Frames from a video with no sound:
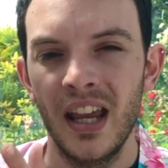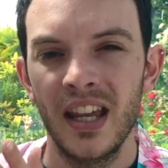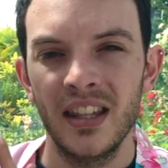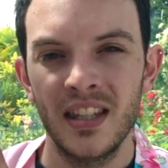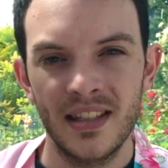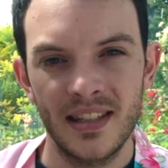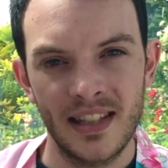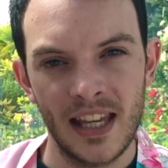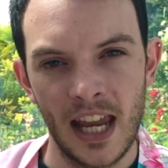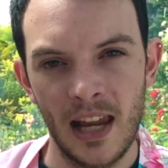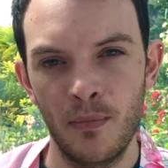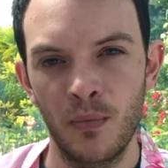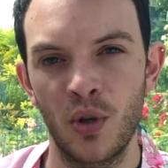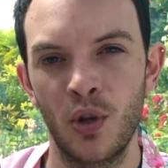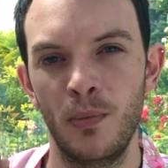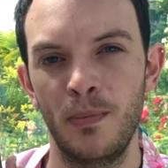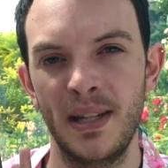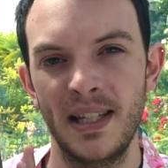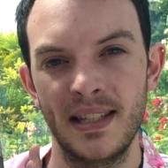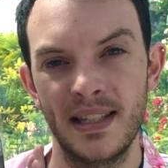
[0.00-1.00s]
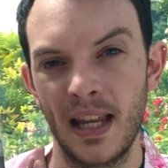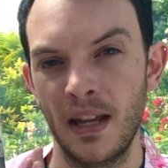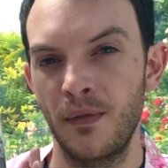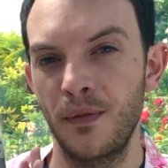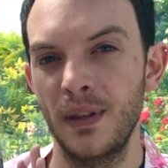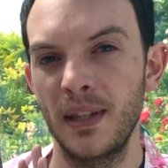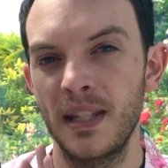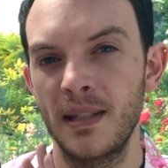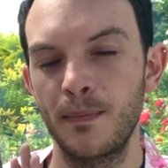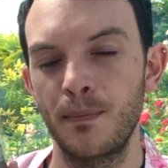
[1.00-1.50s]
The same could be said
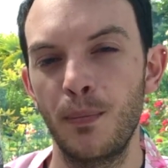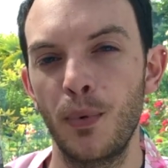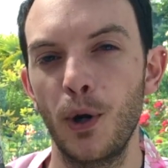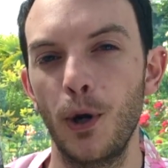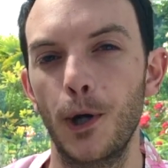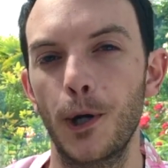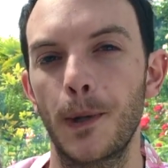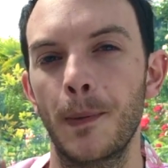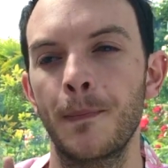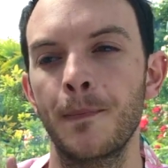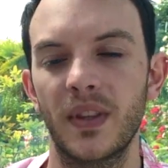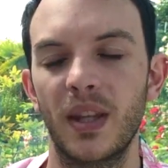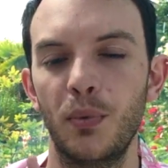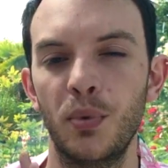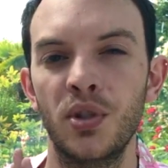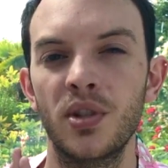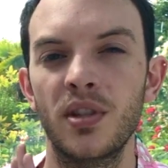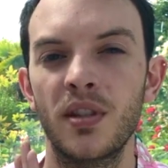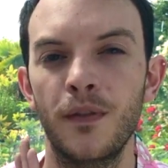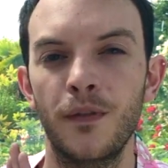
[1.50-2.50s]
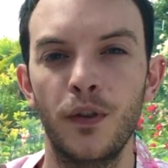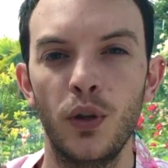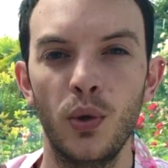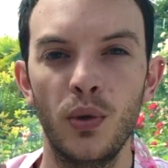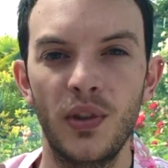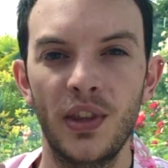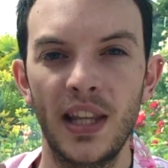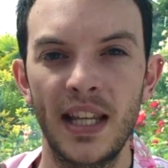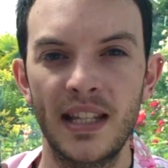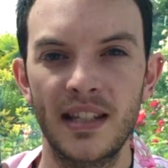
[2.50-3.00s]
for this book. There were just a few
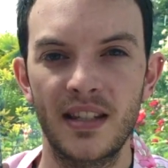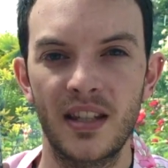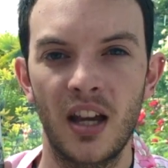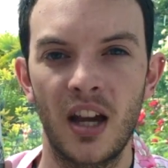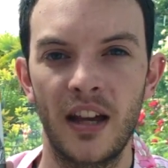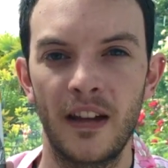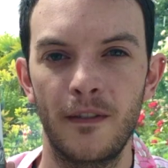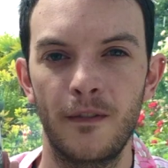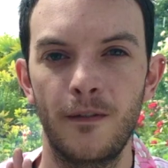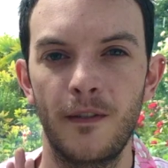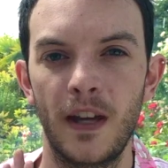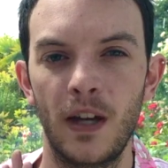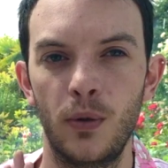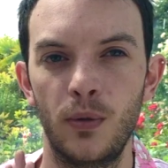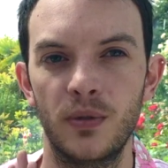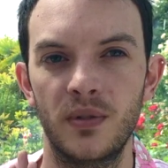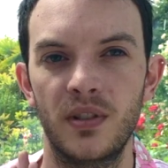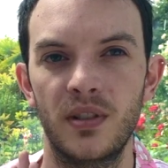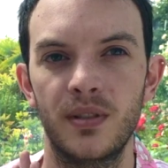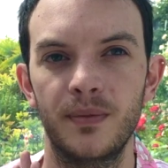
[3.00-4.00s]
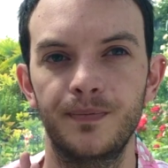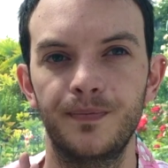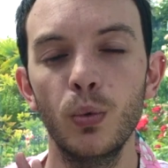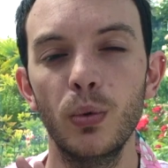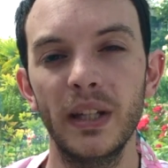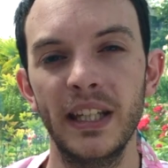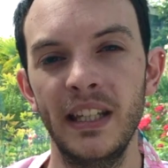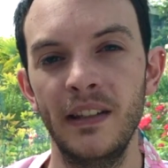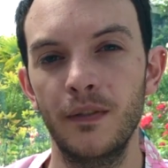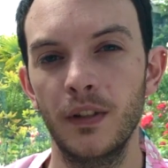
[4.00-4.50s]
things that I felt
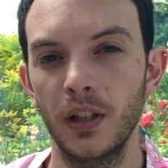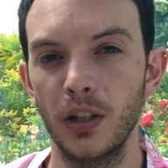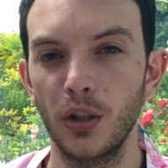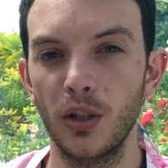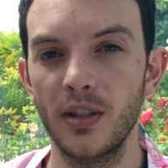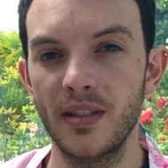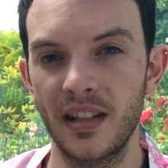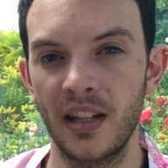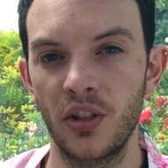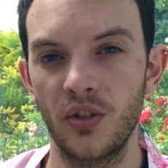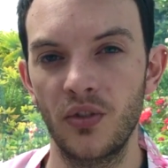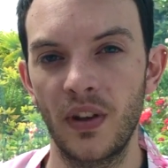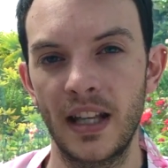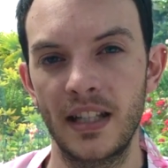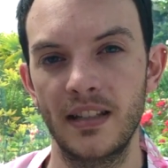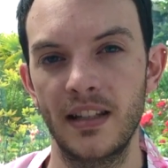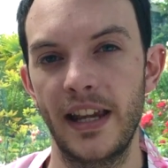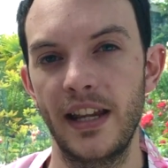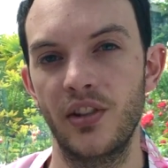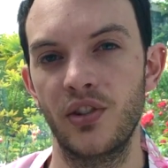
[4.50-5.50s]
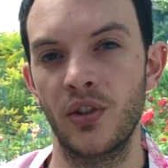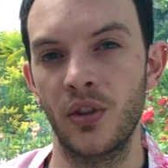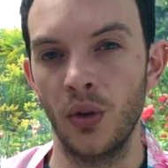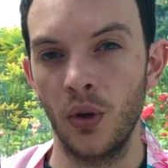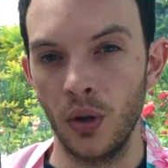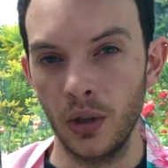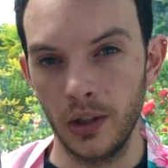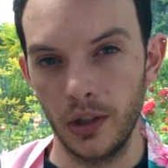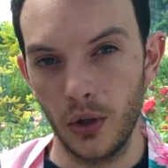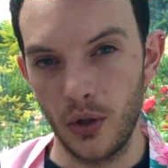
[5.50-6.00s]
were either lost in translation
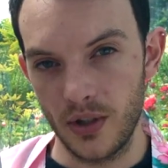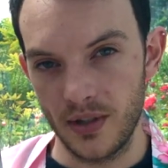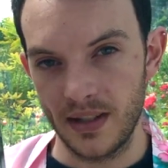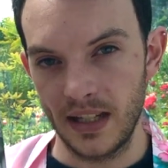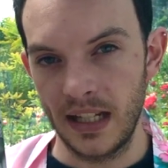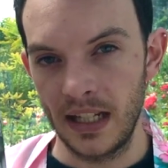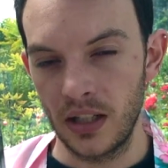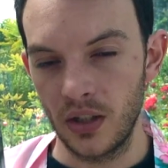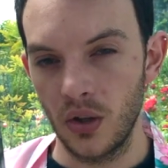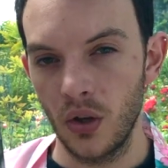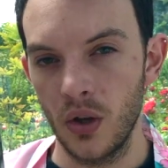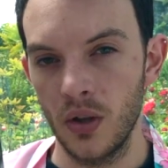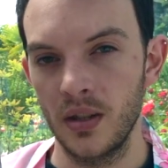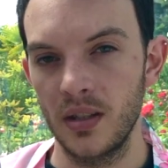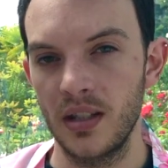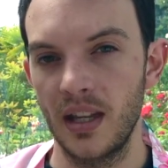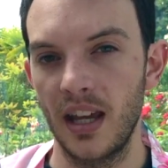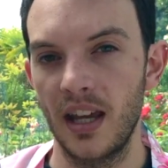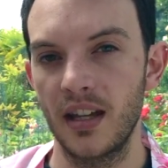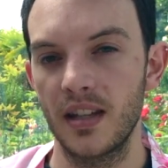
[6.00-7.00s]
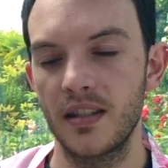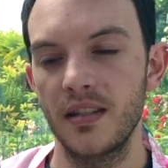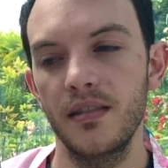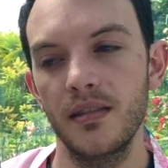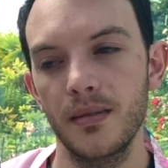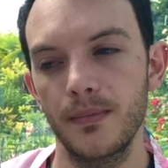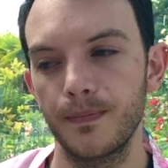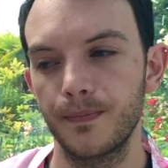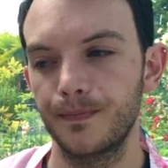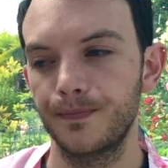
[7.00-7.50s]
or lost in
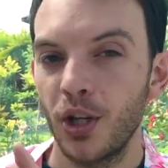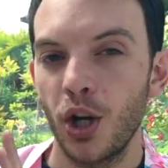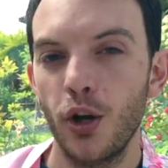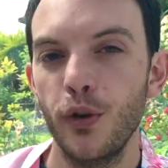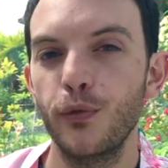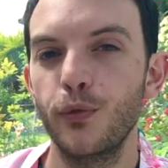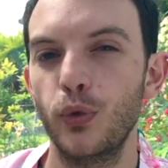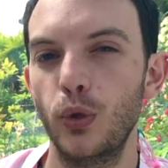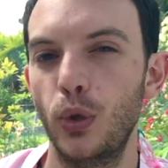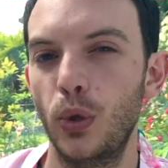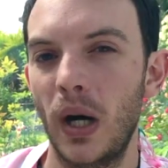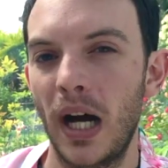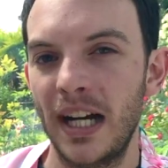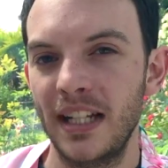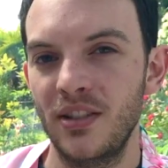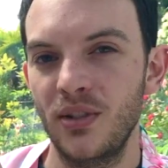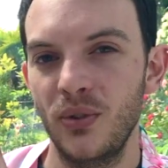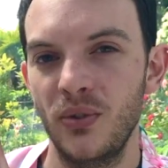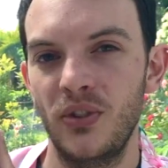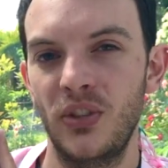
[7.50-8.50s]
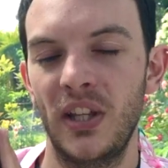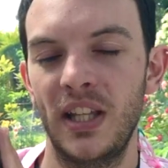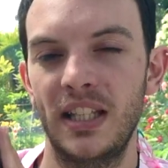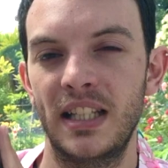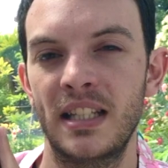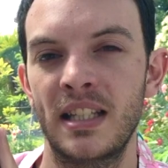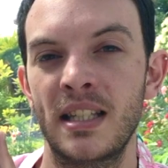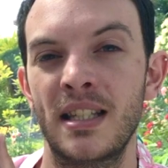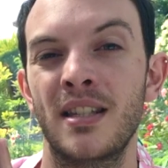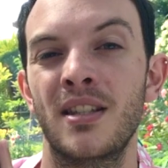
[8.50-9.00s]
context. But overall, I do think
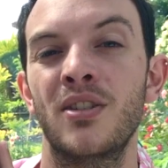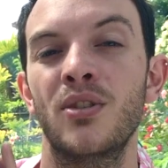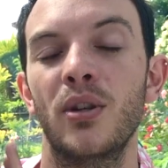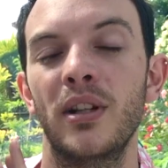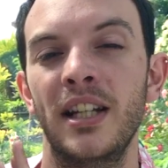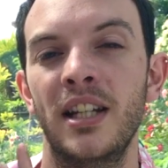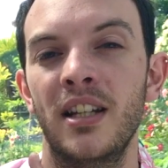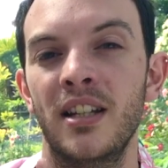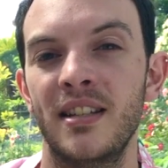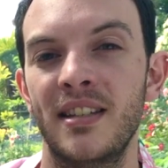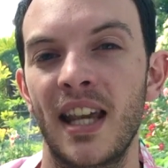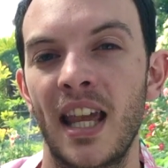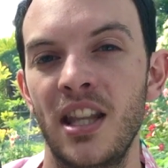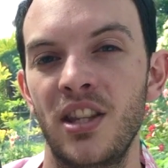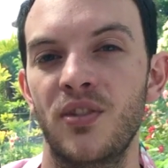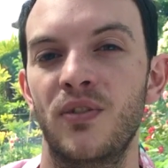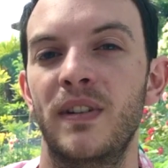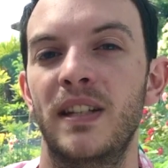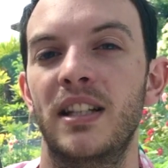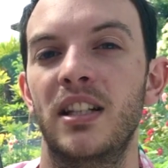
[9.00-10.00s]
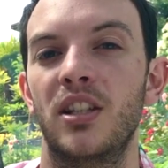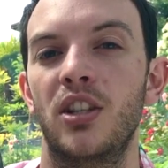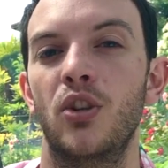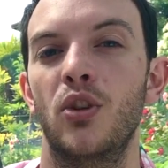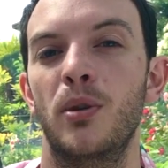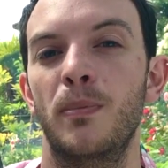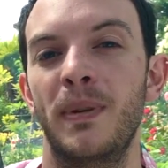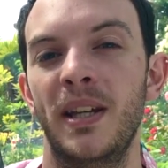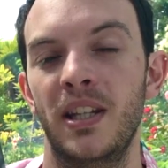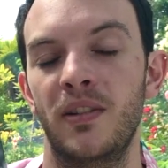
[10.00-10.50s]
this is a solid contender in the
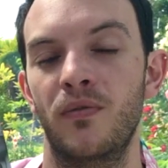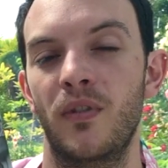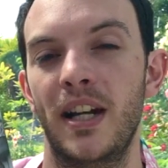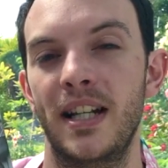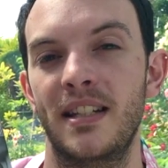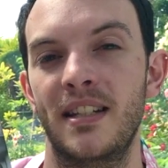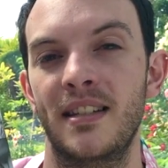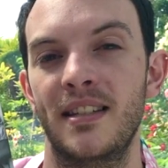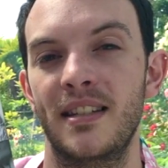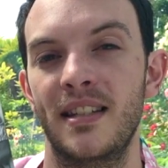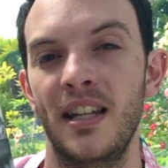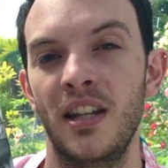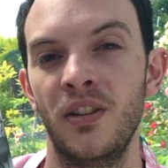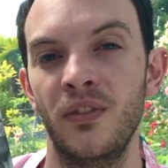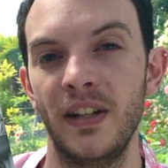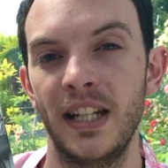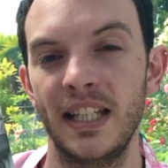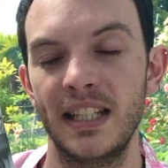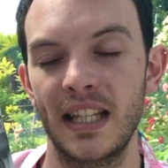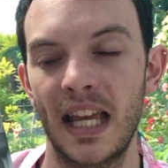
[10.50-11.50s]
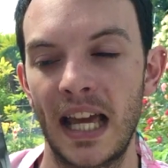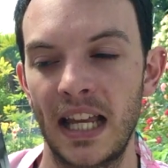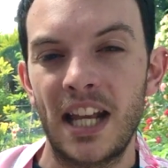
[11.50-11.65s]
European Writers series,